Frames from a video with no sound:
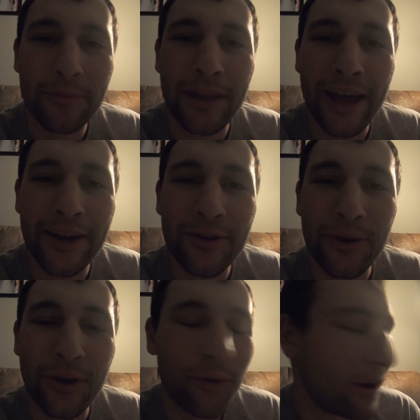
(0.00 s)
A lot of new
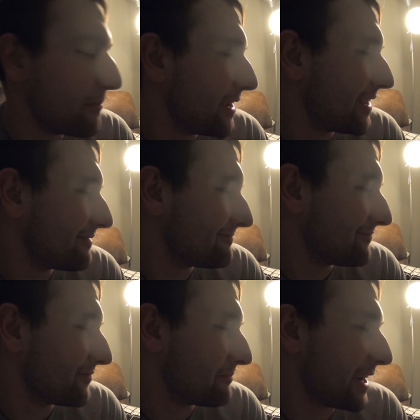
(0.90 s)
equipment
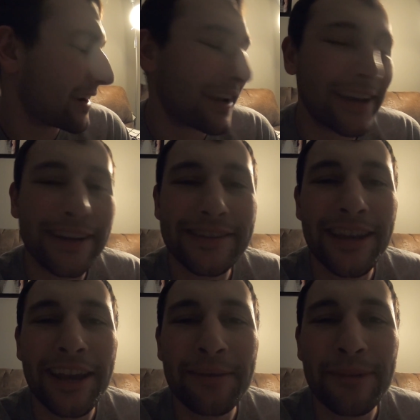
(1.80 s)
not going to
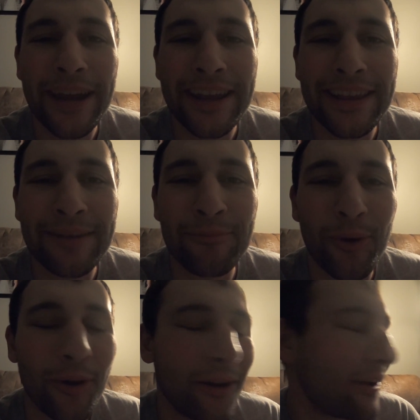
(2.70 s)
say anything
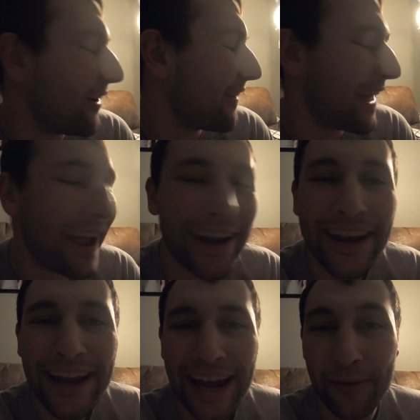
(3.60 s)
more on that.
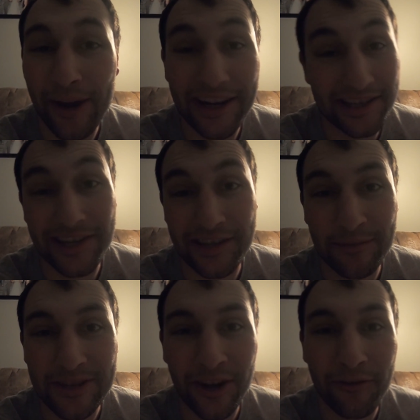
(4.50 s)
And we're actually just
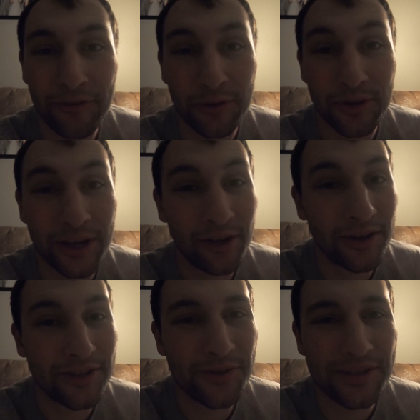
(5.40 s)
going to be starting field work here
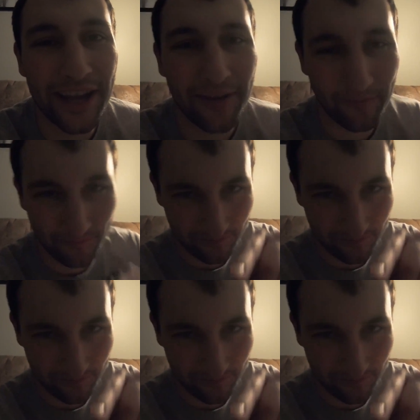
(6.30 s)
on Tuesday.